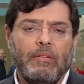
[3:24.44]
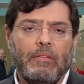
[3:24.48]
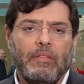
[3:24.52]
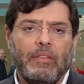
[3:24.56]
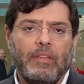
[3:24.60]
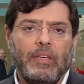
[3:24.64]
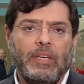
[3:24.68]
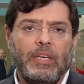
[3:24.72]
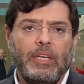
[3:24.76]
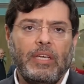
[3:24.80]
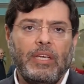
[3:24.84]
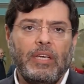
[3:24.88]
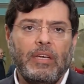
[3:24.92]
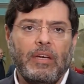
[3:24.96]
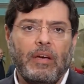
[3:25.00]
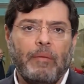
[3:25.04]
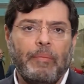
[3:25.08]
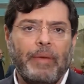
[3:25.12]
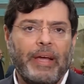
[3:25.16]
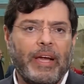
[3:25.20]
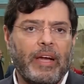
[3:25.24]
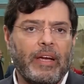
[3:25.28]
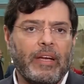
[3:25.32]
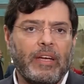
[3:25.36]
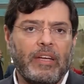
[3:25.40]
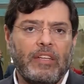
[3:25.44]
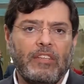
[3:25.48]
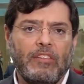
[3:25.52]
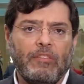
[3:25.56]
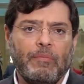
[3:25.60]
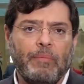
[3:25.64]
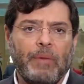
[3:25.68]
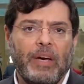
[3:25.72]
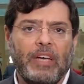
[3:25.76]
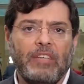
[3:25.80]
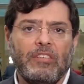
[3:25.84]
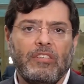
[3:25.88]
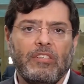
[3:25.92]
the Americans
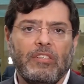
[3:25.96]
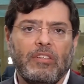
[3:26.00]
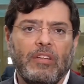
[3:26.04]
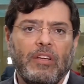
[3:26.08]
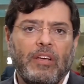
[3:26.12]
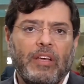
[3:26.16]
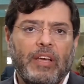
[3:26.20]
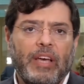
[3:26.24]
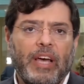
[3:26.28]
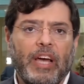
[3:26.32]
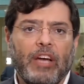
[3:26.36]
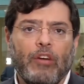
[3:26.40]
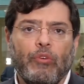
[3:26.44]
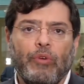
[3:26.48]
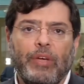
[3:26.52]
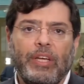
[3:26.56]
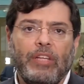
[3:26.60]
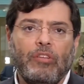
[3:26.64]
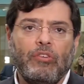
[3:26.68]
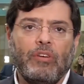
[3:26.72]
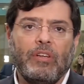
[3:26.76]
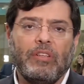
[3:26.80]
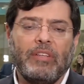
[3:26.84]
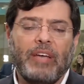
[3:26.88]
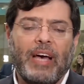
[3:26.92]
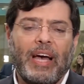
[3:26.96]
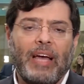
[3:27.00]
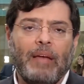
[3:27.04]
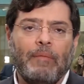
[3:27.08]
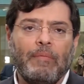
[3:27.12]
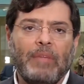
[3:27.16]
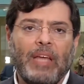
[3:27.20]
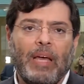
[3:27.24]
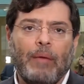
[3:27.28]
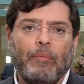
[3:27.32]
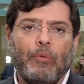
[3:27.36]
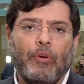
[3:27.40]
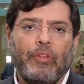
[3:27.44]
must agree to a
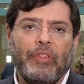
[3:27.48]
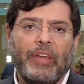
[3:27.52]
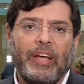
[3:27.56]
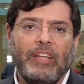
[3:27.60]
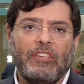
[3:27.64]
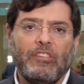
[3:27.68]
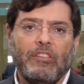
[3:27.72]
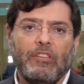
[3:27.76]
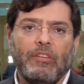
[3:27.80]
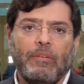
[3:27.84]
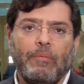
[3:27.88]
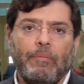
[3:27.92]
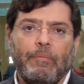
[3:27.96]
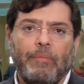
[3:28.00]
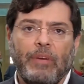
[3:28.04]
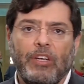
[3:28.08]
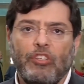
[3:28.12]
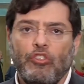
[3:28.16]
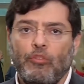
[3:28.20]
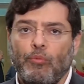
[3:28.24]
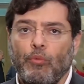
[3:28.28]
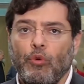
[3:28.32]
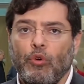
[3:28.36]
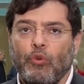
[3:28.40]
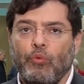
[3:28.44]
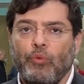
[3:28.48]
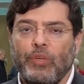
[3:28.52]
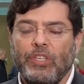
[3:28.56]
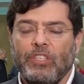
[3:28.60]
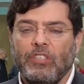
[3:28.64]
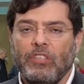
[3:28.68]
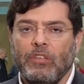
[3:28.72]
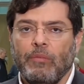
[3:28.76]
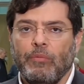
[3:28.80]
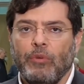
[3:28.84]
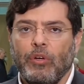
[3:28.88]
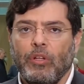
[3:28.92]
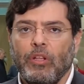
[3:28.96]
timetable that's much more
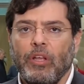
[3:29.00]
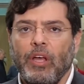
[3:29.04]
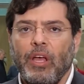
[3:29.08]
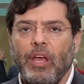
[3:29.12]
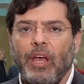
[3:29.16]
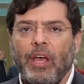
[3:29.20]
reasonable.